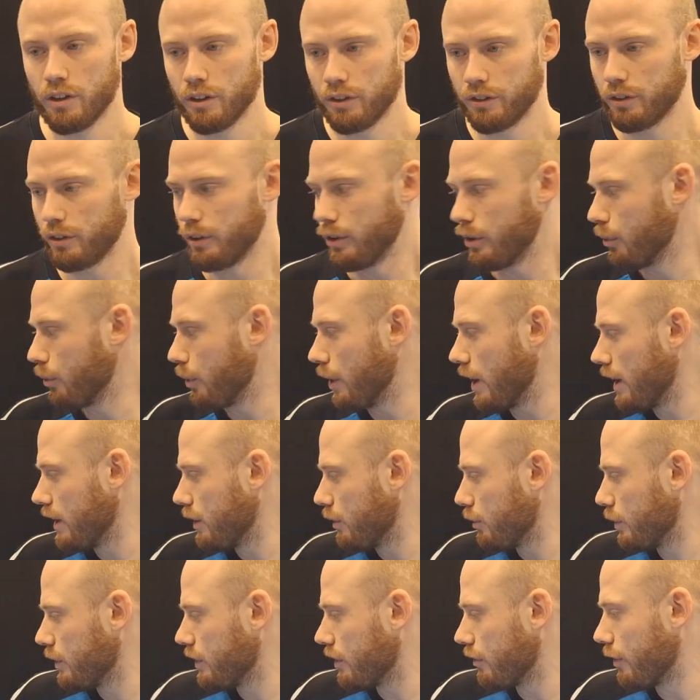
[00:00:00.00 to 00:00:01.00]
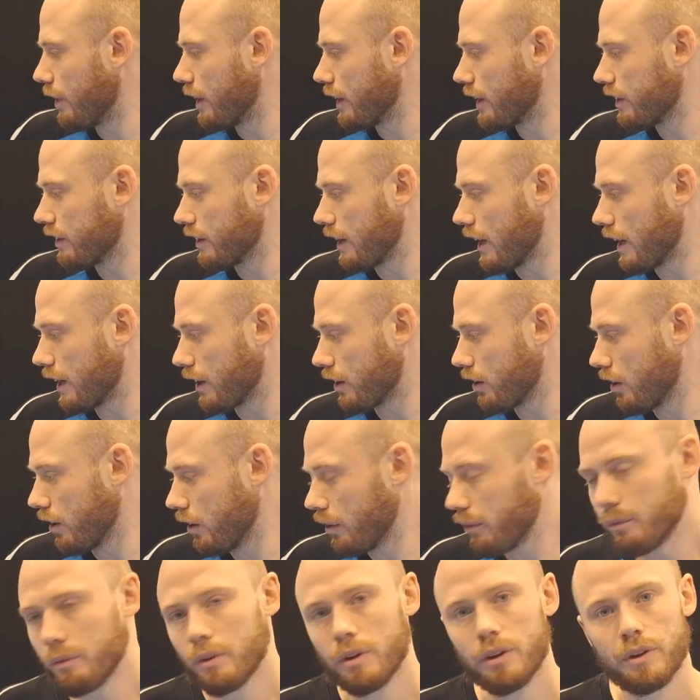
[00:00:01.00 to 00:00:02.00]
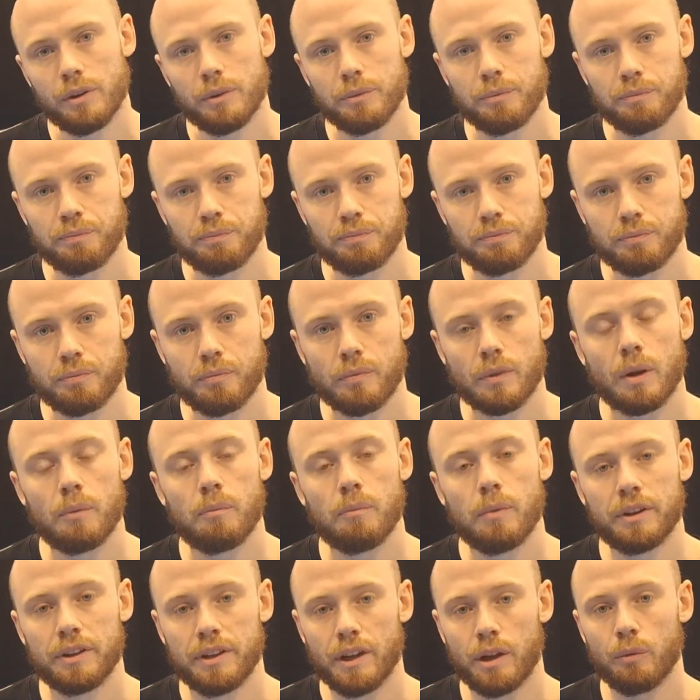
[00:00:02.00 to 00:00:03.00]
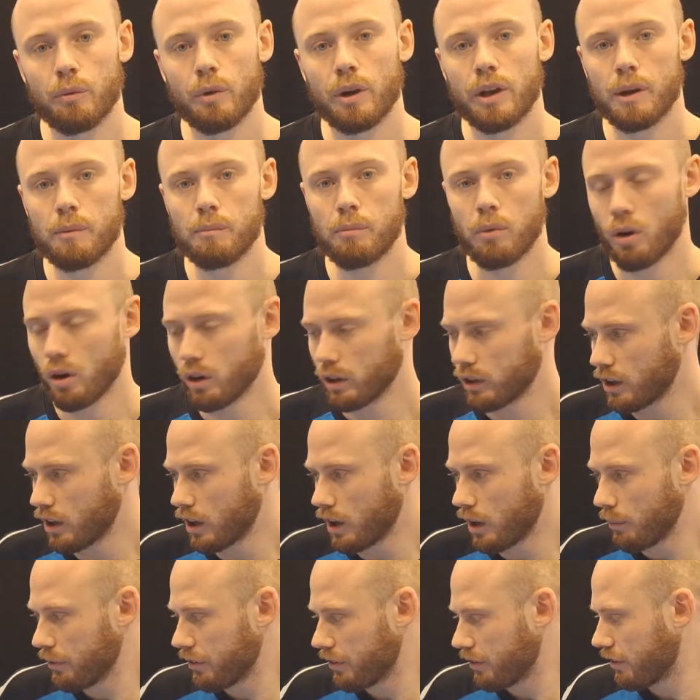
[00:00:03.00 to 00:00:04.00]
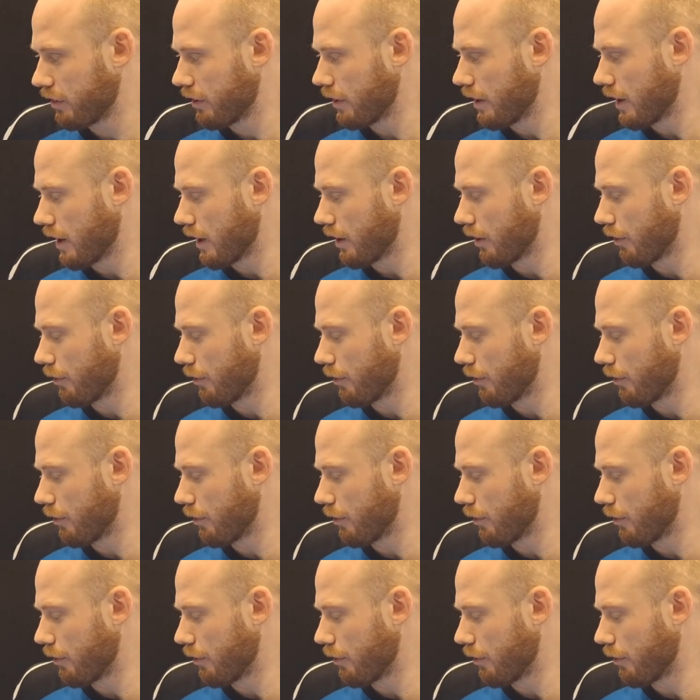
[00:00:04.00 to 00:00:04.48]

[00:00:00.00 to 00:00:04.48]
So you wait with the racket angle, but then when the ball comes and